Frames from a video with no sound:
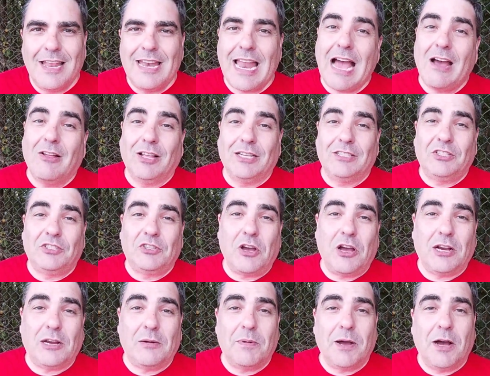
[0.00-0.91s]
Now let's
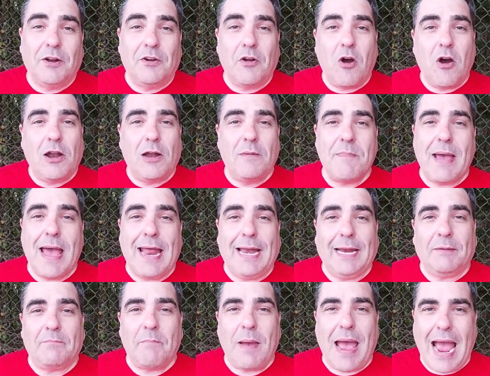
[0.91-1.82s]
talk about
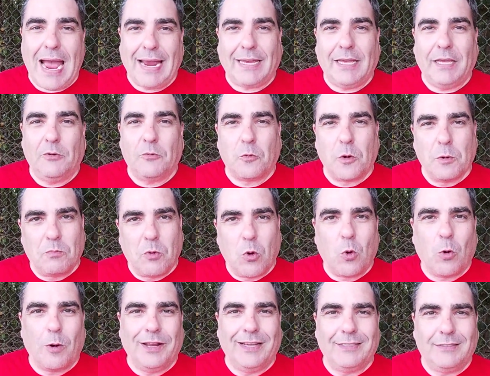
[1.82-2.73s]
automatic packet
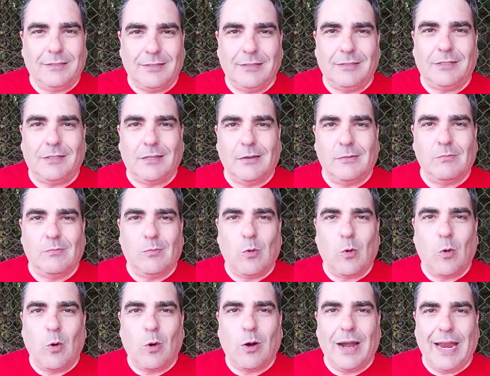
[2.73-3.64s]
reporting system,
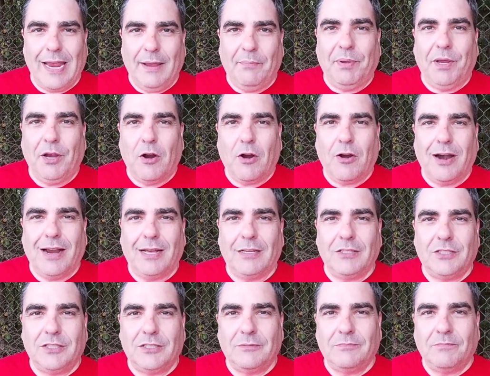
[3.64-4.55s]
or
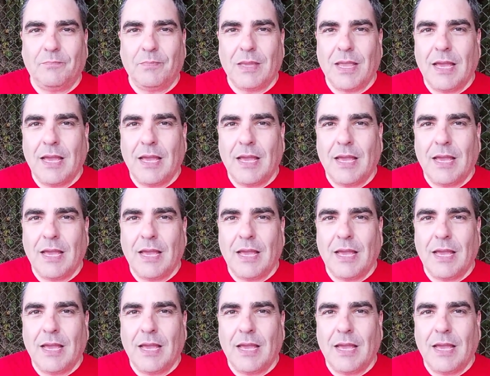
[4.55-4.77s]
APRS.